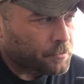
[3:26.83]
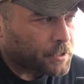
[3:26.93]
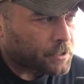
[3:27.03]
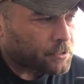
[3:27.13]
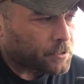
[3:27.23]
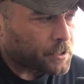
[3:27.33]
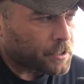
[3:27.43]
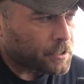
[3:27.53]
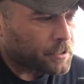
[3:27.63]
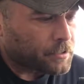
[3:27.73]
my
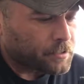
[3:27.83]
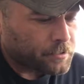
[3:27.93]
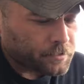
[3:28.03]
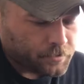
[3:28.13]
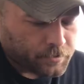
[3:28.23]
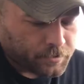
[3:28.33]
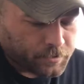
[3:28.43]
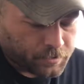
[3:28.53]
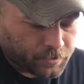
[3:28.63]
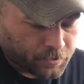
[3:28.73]
little
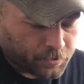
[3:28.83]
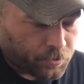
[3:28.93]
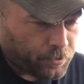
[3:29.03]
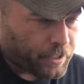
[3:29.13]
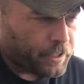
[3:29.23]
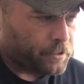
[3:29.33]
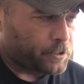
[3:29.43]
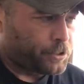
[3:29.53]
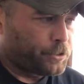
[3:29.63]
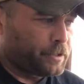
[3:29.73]
thrown
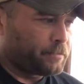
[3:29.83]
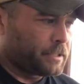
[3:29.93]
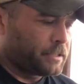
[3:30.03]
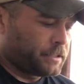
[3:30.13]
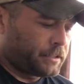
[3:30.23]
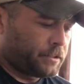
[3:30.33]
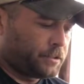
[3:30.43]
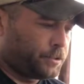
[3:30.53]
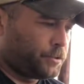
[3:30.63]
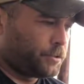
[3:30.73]
together shooting bench.
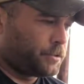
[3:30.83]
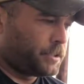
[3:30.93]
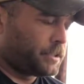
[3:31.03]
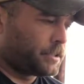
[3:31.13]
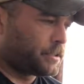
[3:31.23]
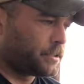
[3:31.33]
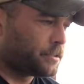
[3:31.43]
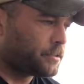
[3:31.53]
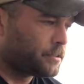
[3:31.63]
It's two of the